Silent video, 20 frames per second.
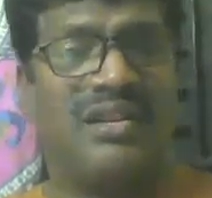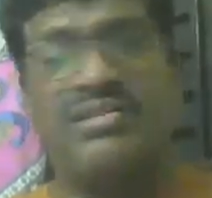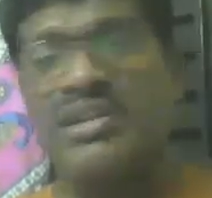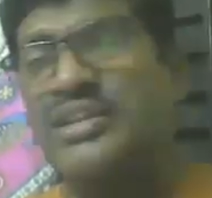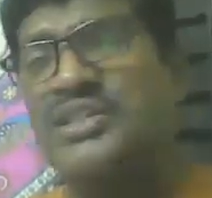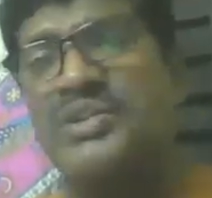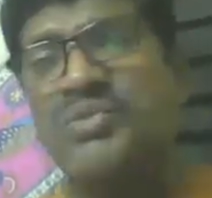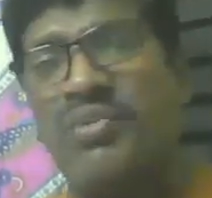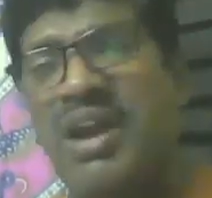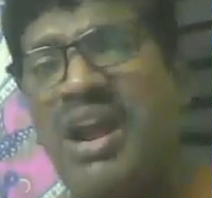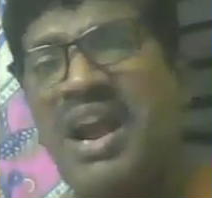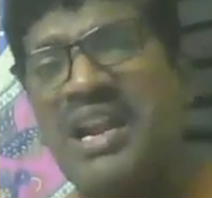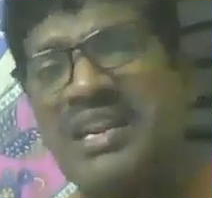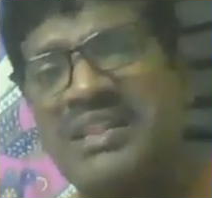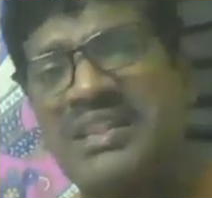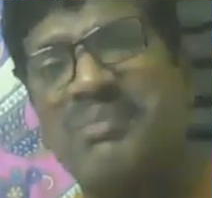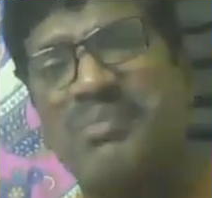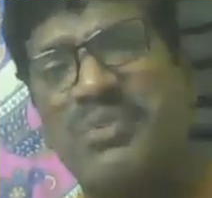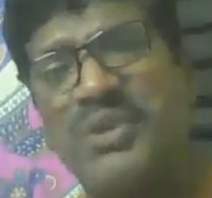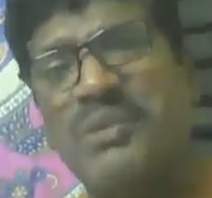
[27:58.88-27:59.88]
That's
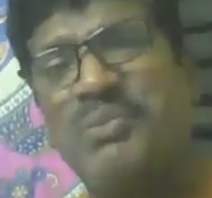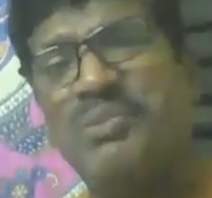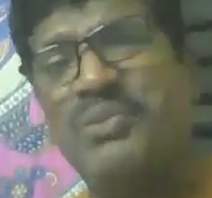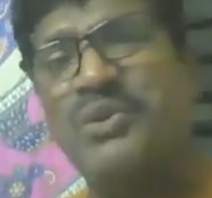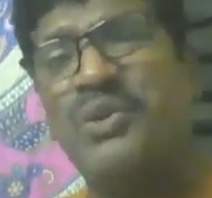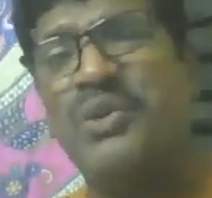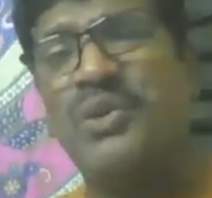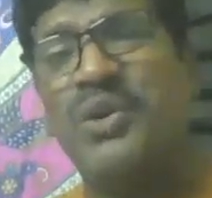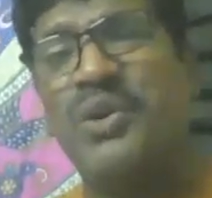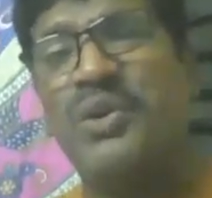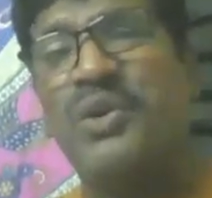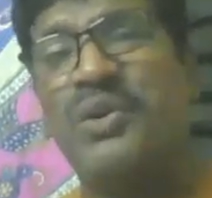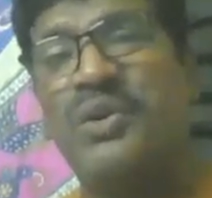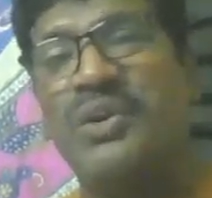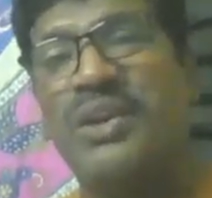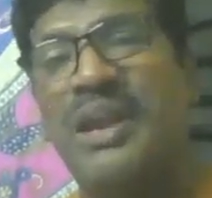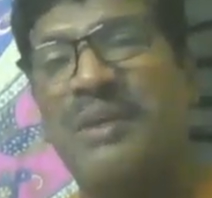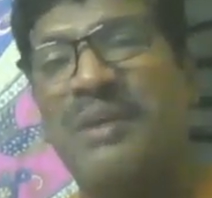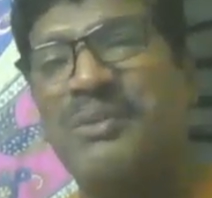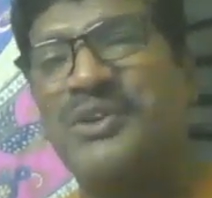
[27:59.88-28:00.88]
what the people
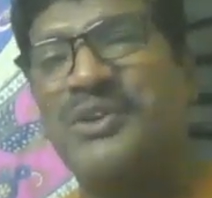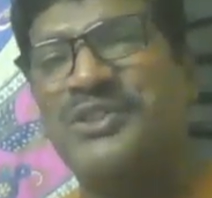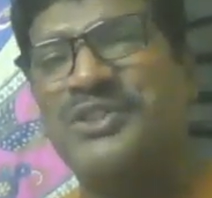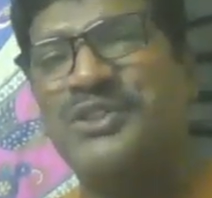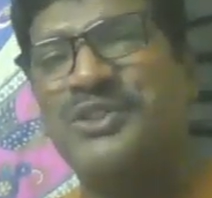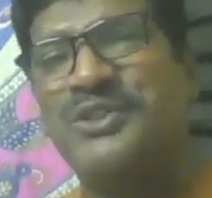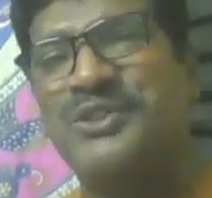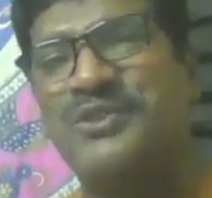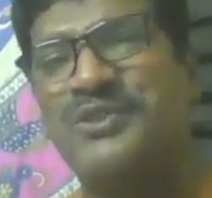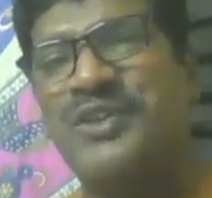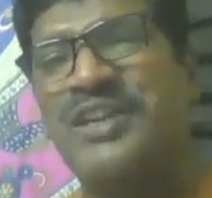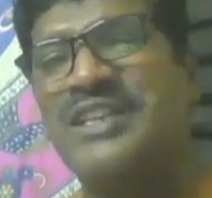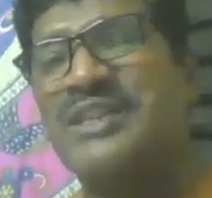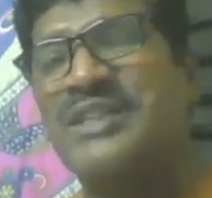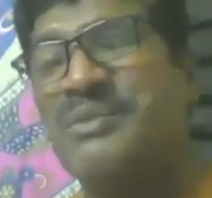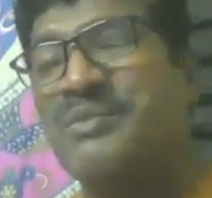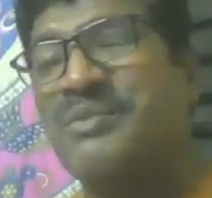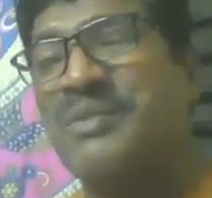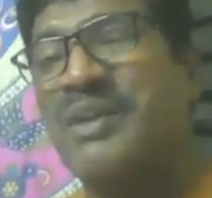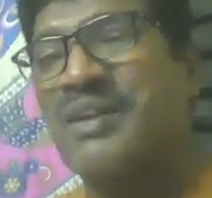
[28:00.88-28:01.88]
know about you. What
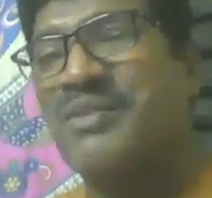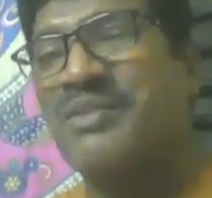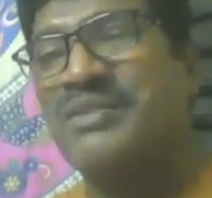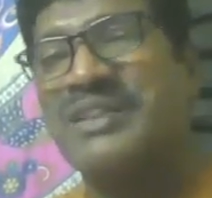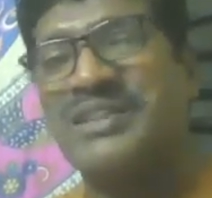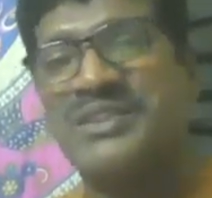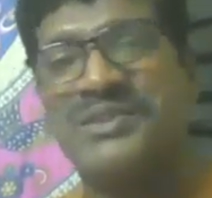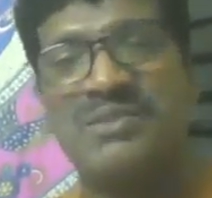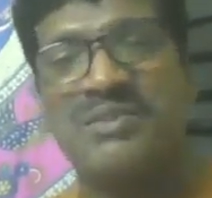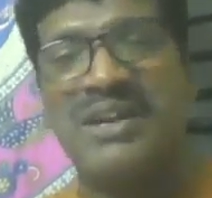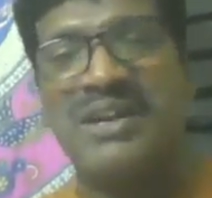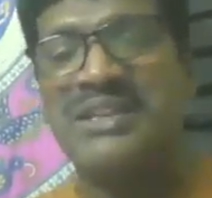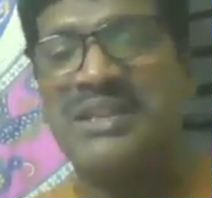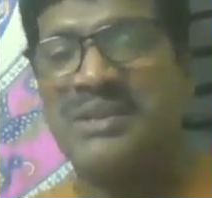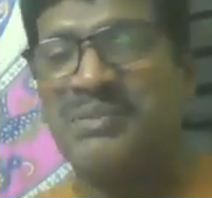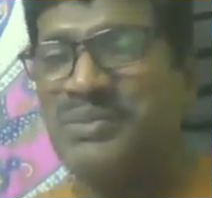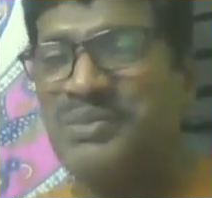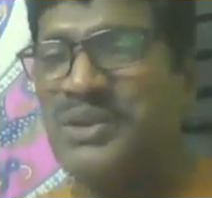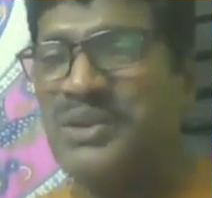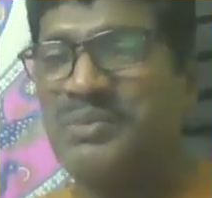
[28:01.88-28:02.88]
the, that's what
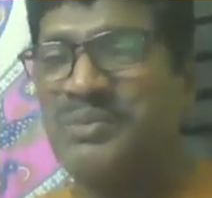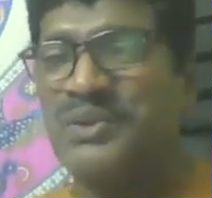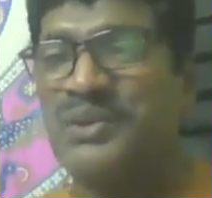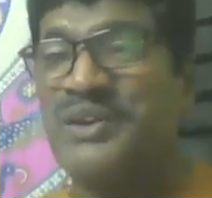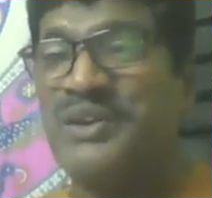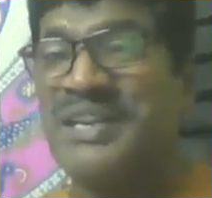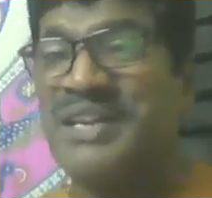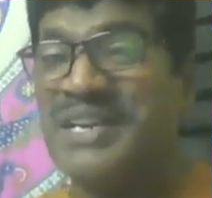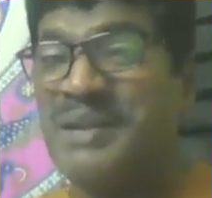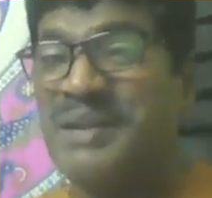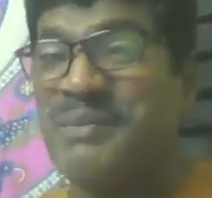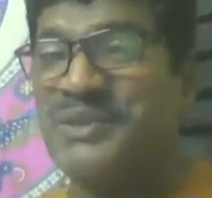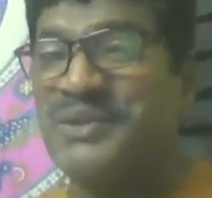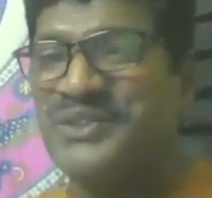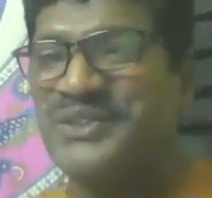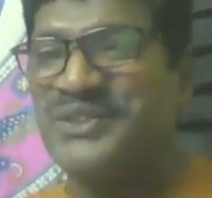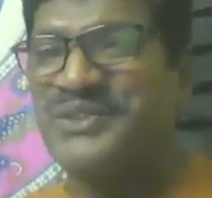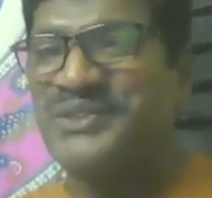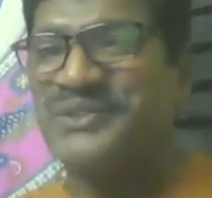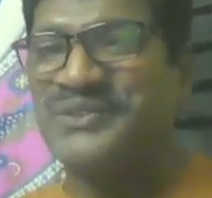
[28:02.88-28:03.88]
the people read
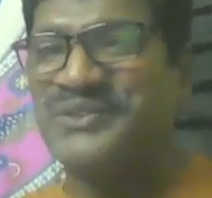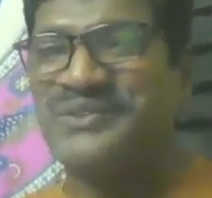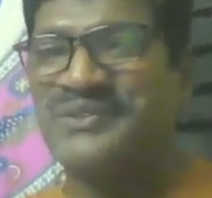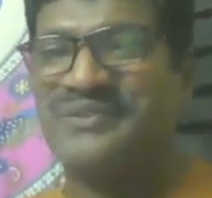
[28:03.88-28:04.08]
about you.